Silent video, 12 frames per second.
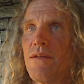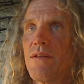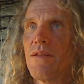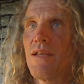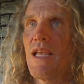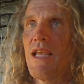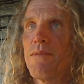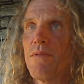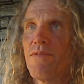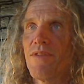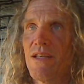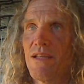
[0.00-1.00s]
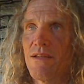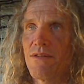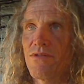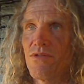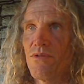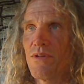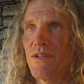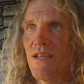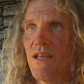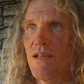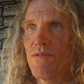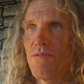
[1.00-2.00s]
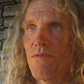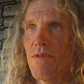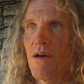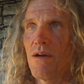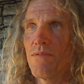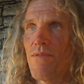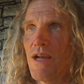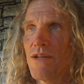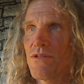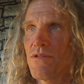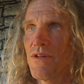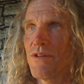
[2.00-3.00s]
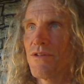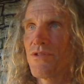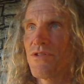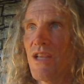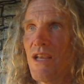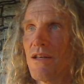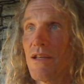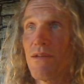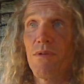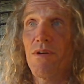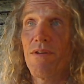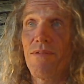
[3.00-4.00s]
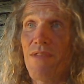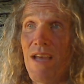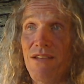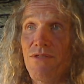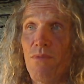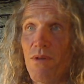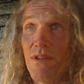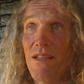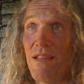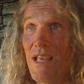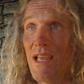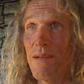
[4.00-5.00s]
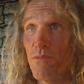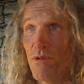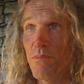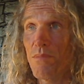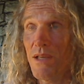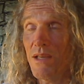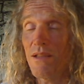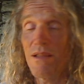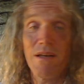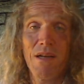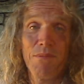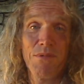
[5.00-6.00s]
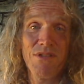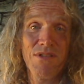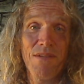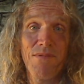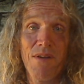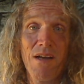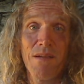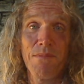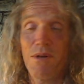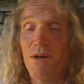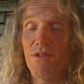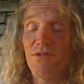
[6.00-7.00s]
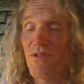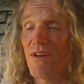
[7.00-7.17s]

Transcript: The aim of it is to attain rational understanding. Well, if that's what the aim would be, then I would say fine. But is there